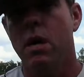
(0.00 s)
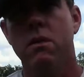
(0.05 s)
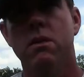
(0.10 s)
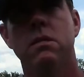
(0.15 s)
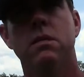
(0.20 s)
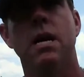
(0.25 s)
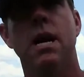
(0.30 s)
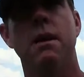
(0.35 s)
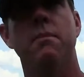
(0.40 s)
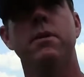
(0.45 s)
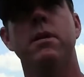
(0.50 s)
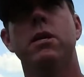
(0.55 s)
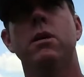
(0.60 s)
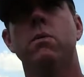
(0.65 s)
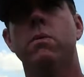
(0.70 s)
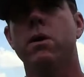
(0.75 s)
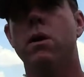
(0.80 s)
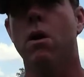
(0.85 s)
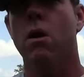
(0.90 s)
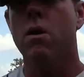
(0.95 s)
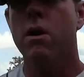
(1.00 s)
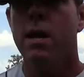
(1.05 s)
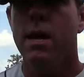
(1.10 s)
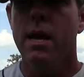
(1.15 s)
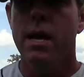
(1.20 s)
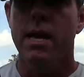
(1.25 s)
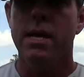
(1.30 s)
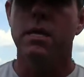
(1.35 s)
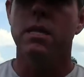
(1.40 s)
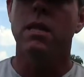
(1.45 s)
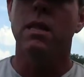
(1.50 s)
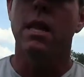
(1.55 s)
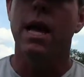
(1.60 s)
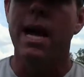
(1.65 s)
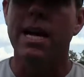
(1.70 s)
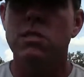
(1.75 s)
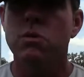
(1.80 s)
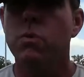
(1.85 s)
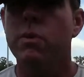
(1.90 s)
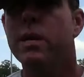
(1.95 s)
all the time. And here we are into the
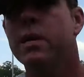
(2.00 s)
last